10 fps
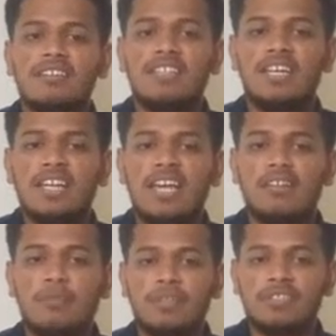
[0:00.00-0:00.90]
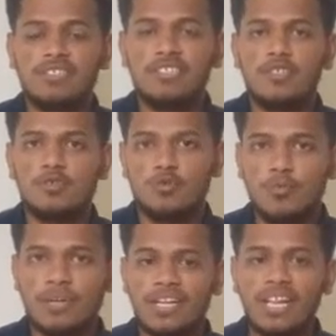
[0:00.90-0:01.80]
There are first is a
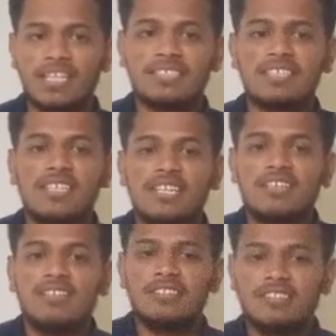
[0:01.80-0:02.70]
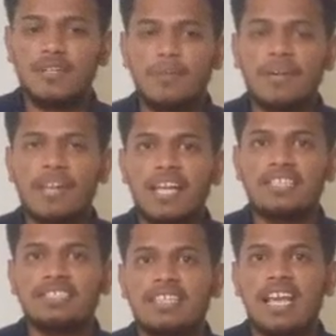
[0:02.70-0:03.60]
superclass,
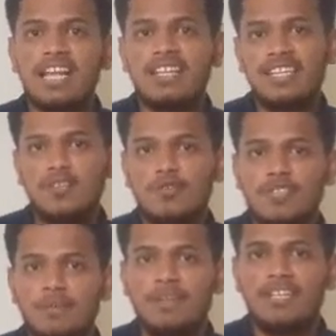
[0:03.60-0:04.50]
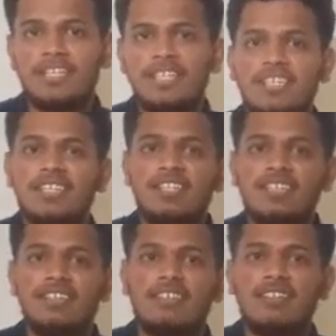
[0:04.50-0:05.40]
subclass, and reusability.
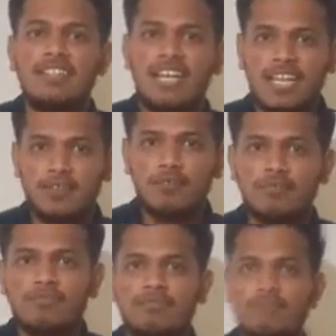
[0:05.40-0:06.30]
Thank you.